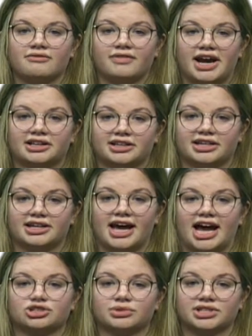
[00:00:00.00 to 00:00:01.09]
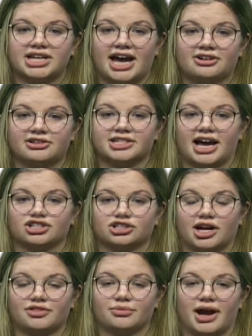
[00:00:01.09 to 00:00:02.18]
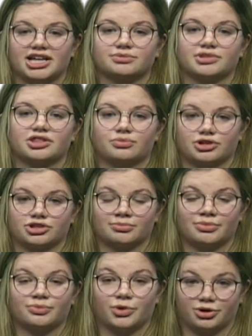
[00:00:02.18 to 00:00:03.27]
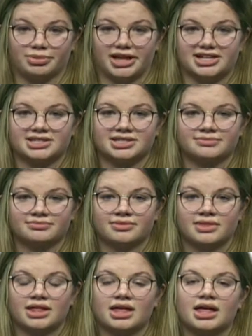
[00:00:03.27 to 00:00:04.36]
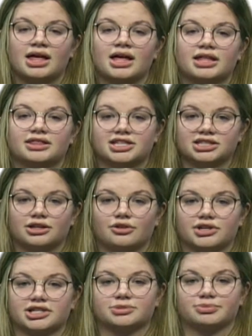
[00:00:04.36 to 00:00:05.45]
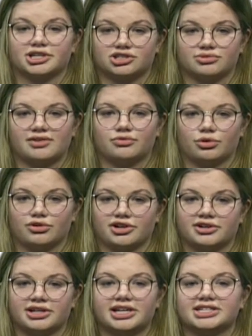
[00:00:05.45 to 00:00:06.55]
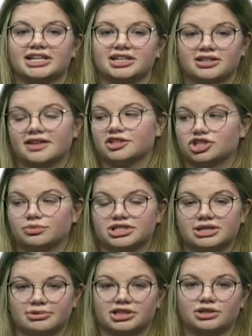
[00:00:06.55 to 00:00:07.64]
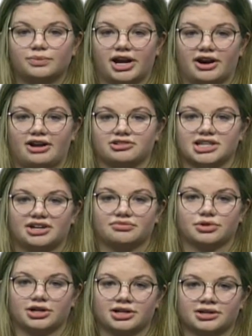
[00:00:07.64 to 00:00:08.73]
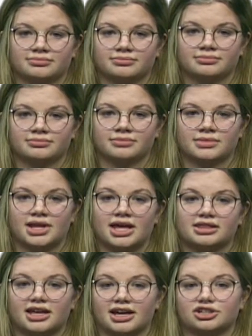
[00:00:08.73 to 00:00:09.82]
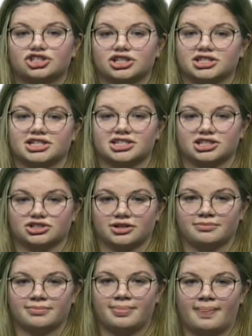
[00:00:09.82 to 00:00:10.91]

Finally, casual attire is actually on the rise within the workplace. This clothing is pretty straightforward. It's anything that you would typically wear outside of work. Think jeans and a t-shirt.